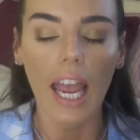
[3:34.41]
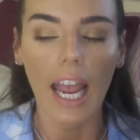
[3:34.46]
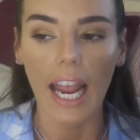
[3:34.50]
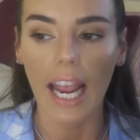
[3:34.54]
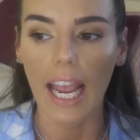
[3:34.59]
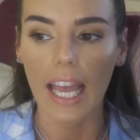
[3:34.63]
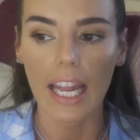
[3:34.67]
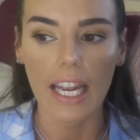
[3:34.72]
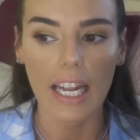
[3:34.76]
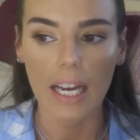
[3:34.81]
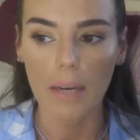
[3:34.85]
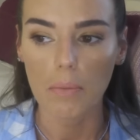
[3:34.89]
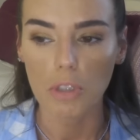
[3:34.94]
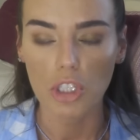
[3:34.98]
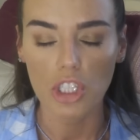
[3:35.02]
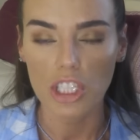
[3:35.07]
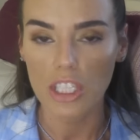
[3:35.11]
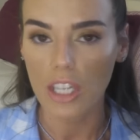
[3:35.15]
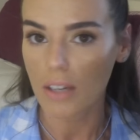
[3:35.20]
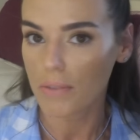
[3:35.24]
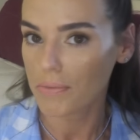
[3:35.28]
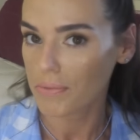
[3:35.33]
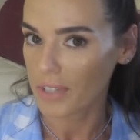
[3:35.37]
And I'm just
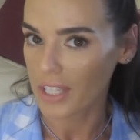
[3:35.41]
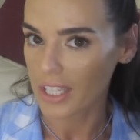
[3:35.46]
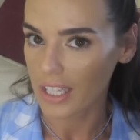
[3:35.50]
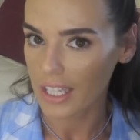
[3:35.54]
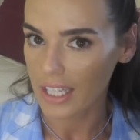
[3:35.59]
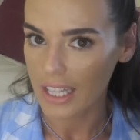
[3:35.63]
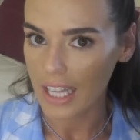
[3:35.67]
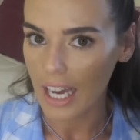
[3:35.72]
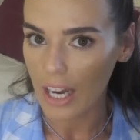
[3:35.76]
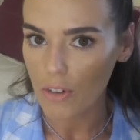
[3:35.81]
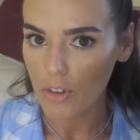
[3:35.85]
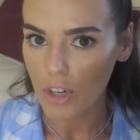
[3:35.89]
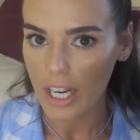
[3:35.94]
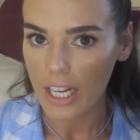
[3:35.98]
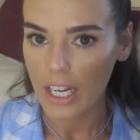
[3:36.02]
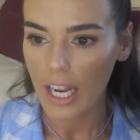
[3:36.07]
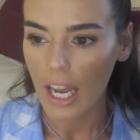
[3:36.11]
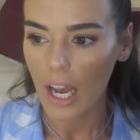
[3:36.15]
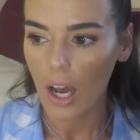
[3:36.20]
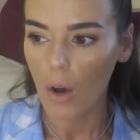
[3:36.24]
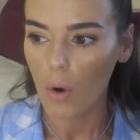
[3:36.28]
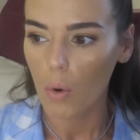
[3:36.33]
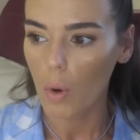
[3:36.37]
not feeling that right
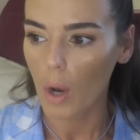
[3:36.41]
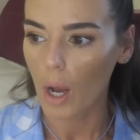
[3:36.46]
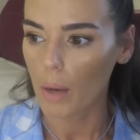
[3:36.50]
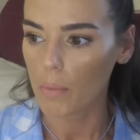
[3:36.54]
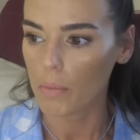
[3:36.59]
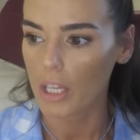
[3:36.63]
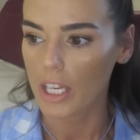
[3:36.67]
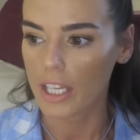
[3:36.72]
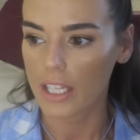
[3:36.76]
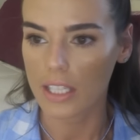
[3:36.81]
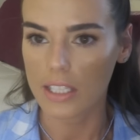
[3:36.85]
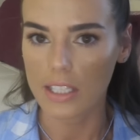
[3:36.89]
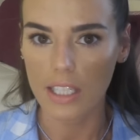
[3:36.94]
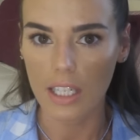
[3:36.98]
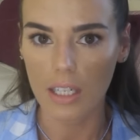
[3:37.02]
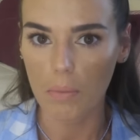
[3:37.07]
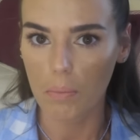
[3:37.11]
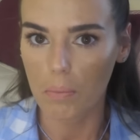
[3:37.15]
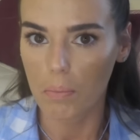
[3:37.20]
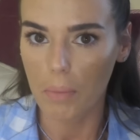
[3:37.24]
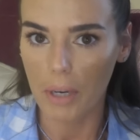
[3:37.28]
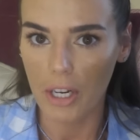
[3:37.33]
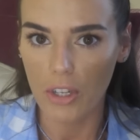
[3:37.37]
now. I'm, like I said,
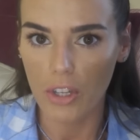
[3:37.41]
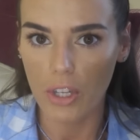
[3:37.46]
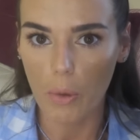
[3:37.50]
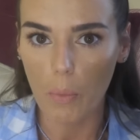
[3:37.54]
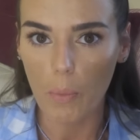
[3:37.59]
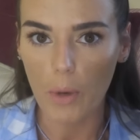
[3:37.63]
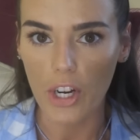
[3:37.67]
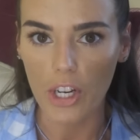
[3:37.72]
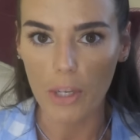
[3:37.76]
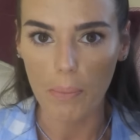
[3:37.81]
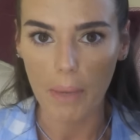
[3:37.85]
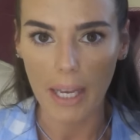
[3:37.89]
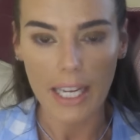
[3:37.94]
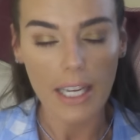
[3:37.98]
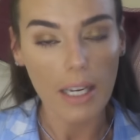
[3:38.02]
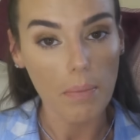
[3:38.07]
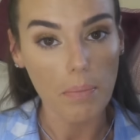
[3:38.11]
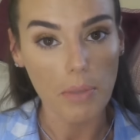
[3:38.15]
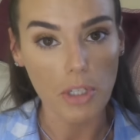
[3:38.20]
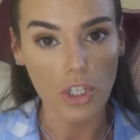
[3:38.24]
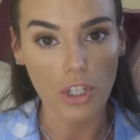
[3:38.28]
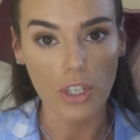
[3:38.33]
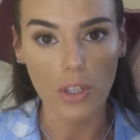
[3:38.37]
I'm barely wearing
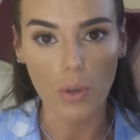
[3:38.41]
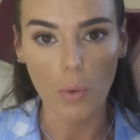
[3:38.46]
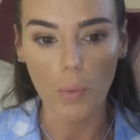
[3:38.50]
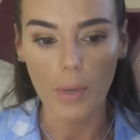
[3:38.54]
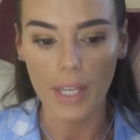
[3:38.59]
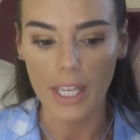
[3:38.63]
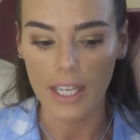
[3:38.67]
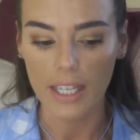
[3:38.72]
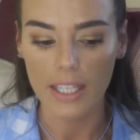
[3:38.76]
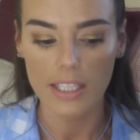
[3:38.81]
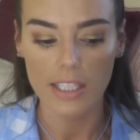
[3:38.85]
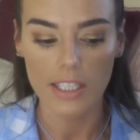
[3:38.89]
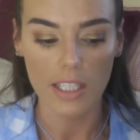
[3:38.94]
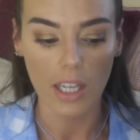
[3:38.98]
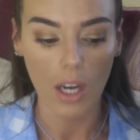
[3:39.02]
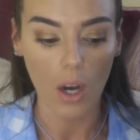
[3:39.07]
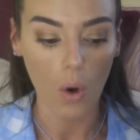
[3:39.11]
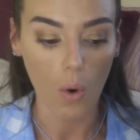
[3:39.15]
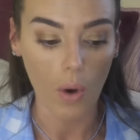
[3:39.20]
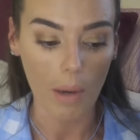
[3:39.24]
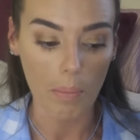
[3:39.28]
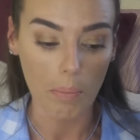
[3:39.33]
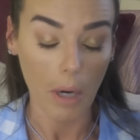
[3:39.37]
makeup during the week,
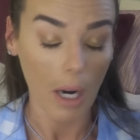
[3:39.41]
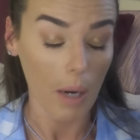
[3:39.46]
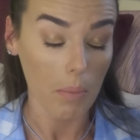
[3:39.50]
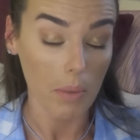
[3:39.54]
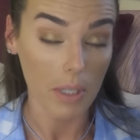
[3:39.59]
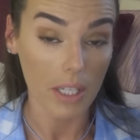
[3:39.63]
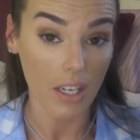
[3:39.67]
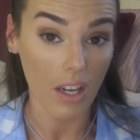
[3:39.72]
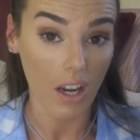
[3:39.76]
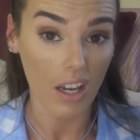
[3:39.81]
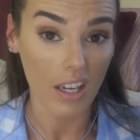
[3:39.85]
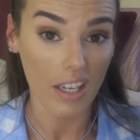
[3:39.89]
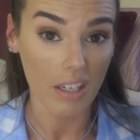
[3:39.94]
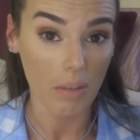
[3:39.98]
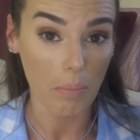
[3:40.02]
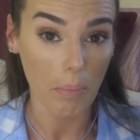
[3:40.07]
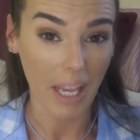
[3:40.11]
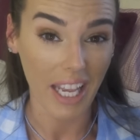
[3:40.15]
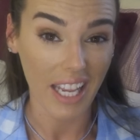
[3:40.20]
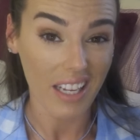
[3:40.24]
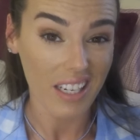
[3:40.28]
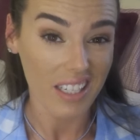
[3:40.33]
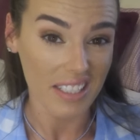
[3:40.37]
so I'm probably not going to
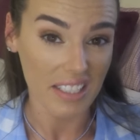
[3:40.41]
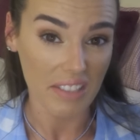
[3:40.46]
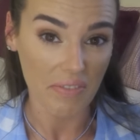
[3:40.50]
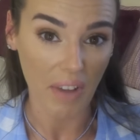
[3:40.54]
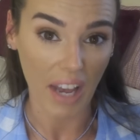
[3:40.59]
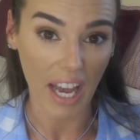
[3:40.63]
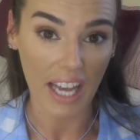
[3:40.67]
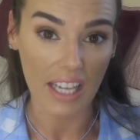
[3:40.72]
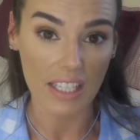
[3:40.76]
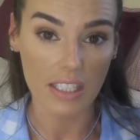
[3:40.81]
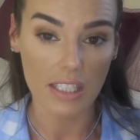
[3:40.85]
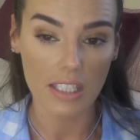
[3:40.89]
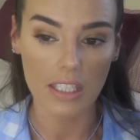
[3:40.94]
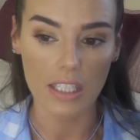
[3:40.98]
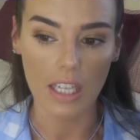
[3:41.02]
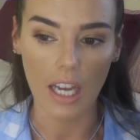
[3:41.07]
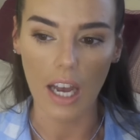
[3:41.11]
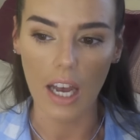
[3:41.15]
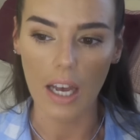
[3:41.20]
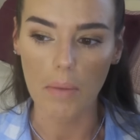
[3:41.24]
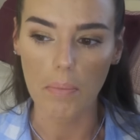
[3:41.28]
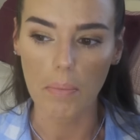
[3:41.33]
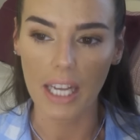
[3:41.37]
pan as fast
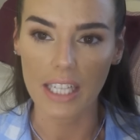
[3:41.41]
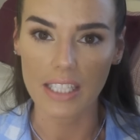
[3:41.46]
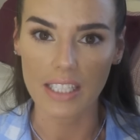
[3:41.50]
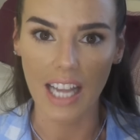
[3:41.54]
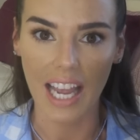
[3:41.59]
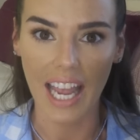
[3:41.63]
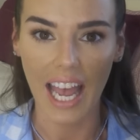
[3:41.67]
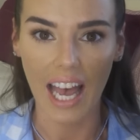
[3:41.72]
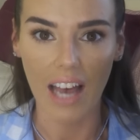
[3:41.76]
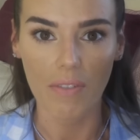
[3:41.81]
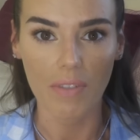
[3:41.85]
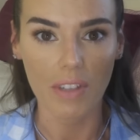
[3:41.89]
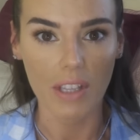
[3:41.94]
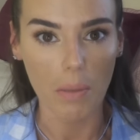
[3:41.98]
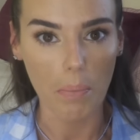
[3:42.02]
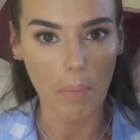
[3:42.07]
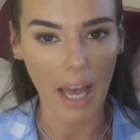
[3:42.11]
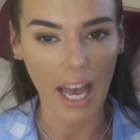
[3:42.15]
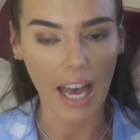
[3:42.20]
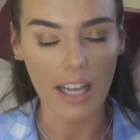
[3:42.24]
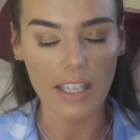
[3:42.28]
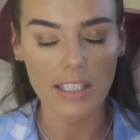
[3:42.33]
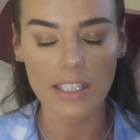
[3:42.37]
um, as I have in the
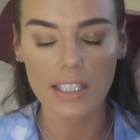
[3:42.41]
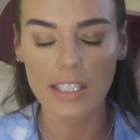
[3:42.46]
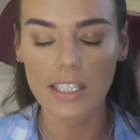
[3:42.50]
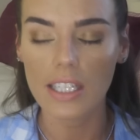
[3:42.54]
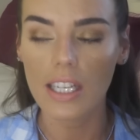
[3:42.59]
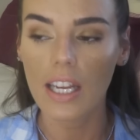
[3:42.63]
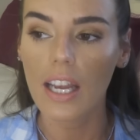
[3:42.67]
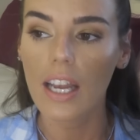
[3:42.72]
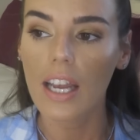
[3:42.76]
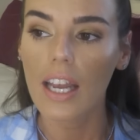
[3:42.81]
past.